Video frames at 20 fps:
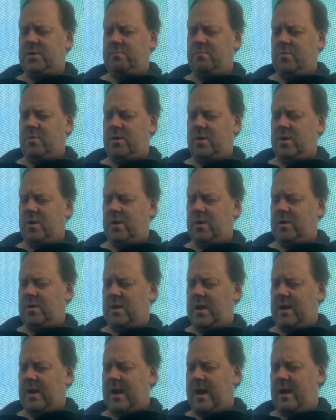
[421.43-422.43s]
money,
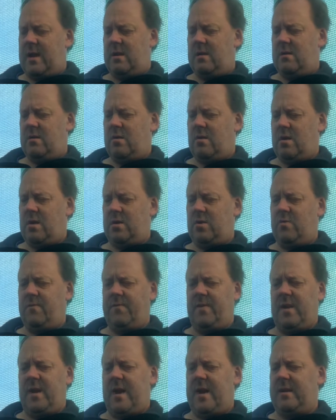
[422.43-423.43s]
they can. I had a
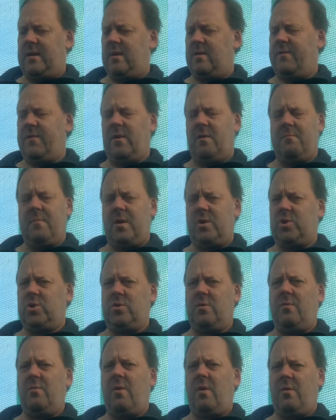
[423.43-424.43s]
lovely lady, I think I
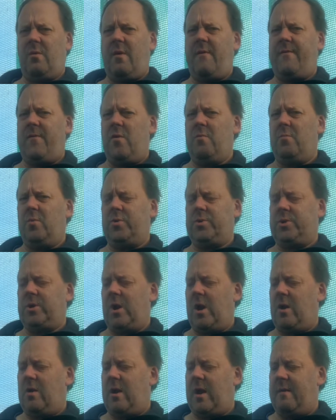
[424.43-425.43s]
mentioned a few months
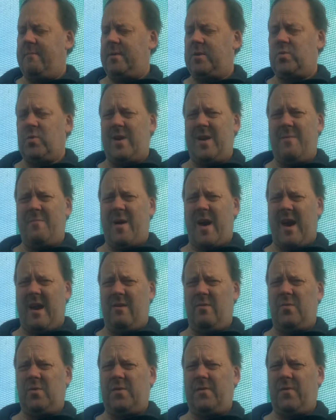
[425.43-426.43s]
ago, gave me
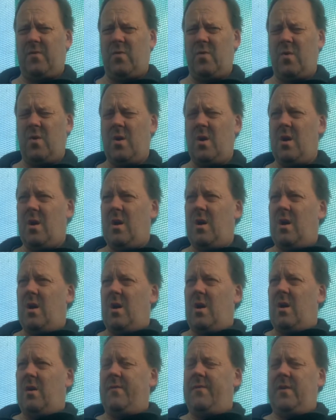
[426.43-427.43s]
£20 for,
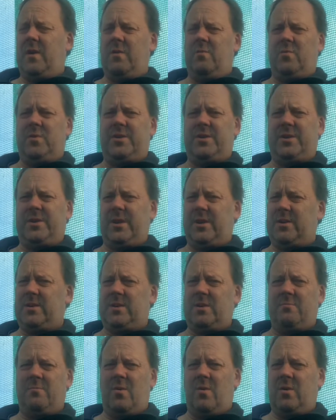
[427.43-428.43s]
I think it was 6
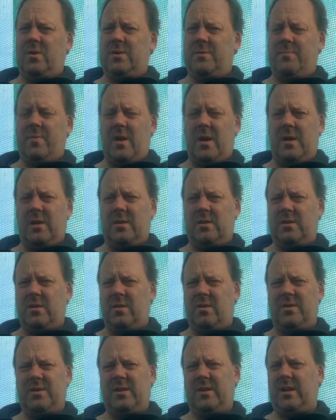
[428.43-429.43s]
tomato plants,
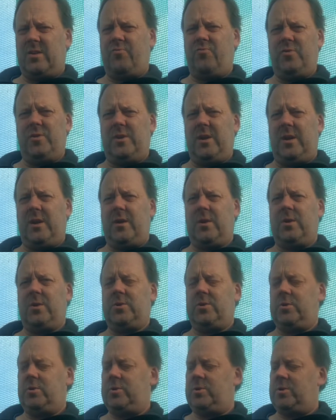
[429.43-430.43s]
and I said that's
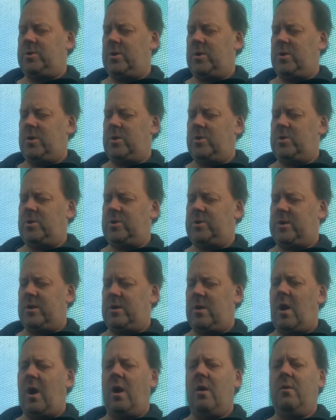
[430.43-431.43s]
ridiculous, and she
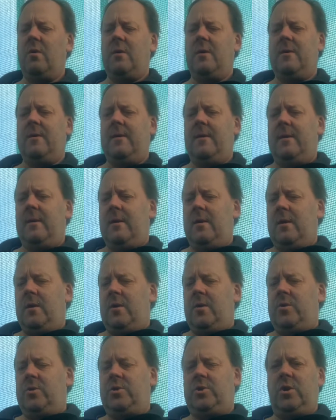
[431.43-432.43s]
said no,
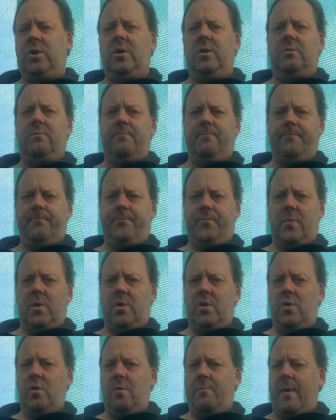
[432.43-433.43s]
she
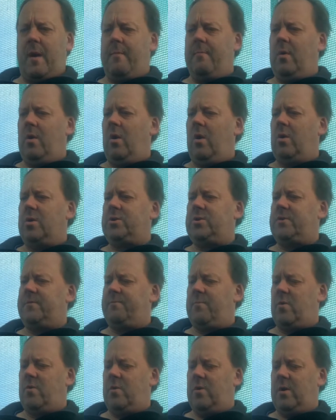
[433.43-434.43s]
knew about my loss
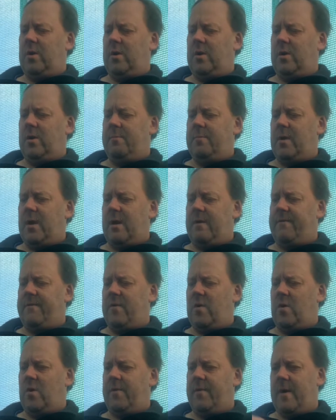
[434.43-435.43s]
of my late
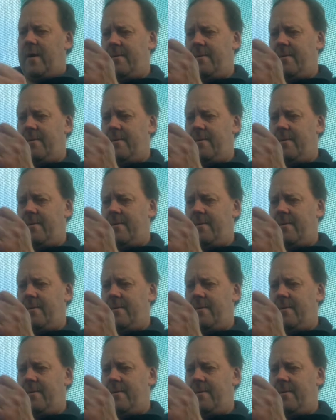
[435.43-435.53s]
father,